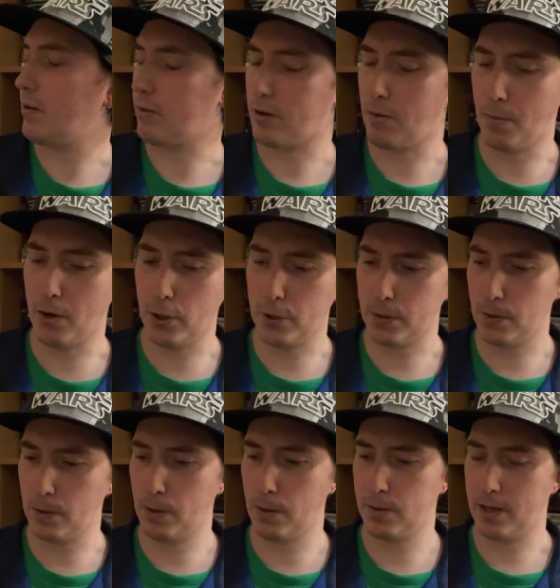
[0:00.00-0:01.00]

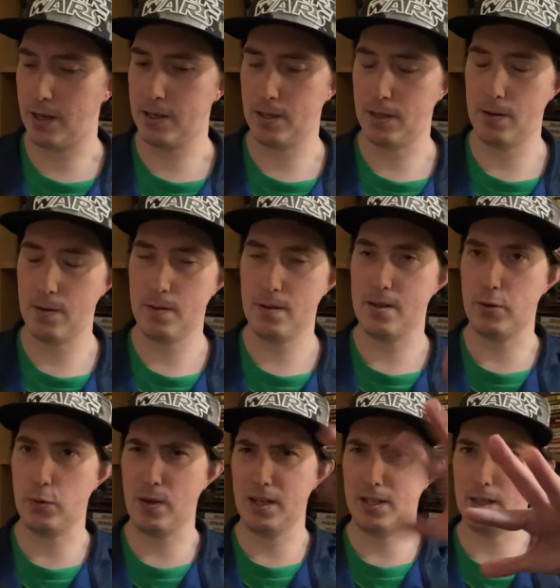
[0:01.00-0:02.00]
commercials as as
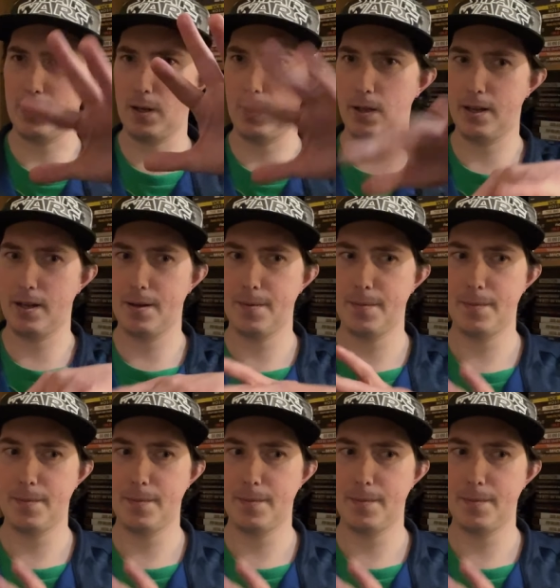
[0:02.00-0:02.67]
well as little